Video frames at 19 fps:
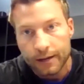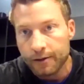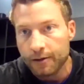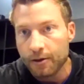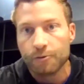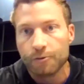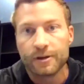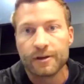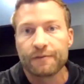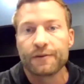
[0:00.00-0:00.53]

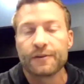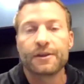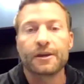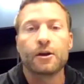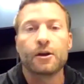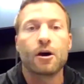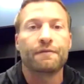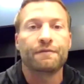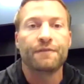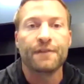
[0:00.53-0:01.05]
no different
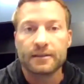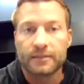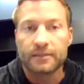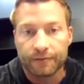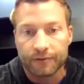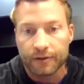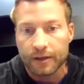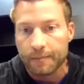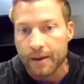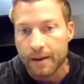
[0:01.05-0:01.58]
than
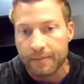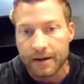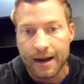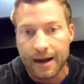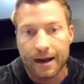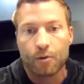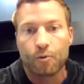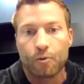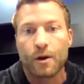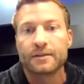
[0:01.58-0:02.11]
offensively, maybe
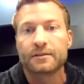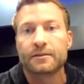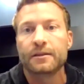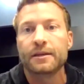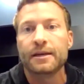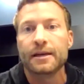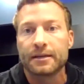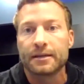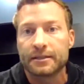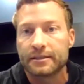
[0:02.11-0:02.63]
not quite to
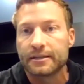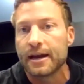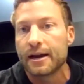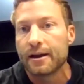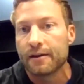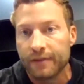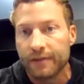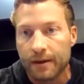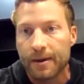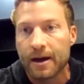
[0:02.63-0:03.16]
the
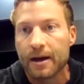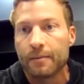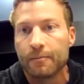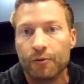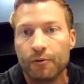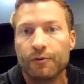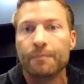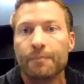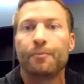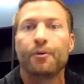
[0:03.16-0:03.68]
extent of the amount of
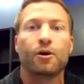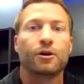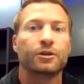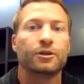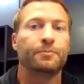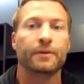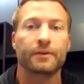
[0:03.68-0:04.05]
moving parts,